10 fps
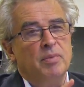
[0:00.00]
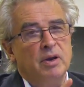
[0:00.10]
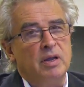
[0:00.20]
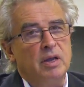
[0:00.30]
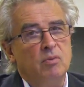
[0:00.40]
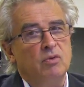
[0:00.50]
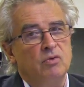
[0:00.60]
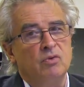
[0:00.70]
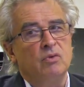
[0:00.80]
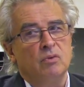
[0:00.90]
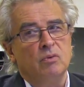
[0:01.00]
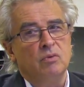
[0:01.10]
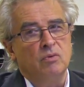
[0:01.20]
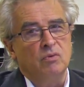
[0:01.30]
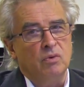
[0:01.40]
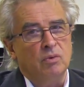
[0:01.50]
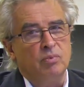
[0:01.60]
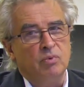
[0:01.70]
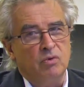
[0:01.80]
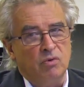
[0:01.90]
But he was a
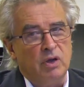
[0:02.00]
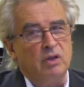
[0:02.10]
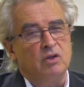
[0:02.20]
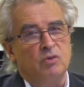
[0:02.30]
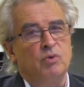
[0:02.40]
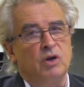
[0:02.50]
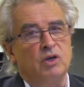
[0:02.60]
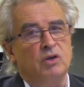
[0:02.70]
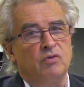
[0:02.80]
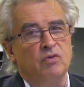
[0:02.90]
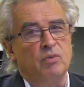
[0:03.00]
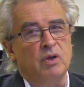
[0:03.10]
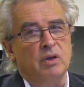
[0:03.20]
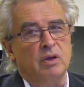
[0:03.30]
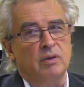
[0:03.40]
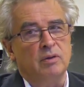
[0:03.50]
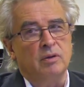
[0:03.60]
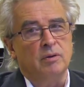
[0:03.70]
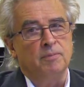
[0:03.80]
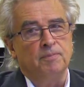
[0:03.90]
great inspiration for me,
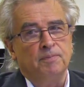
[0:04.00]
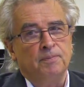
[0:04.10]
and